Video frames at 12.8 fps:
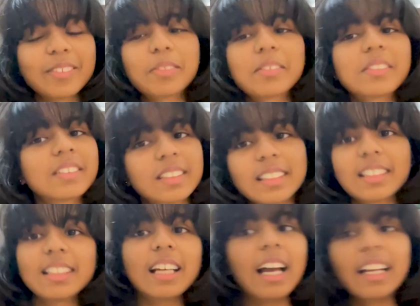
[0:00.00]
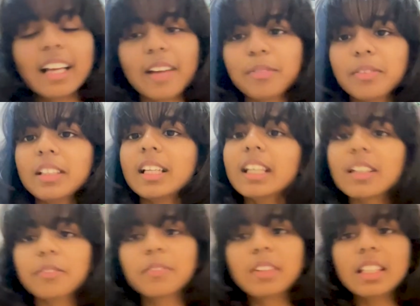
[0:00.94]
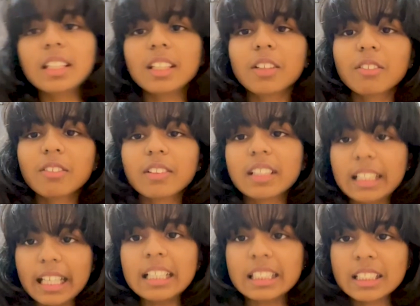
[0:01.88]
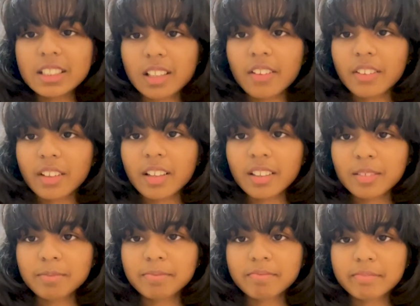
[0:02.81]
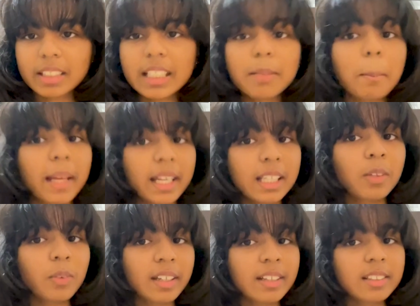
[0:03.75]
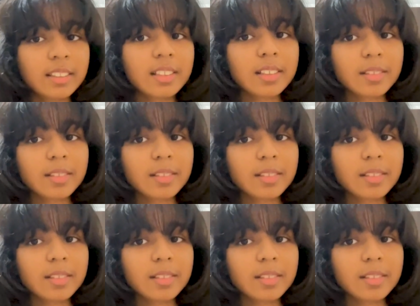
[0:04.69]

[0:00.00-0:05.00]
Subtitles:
For real. I feel like we, relate each other in many ways.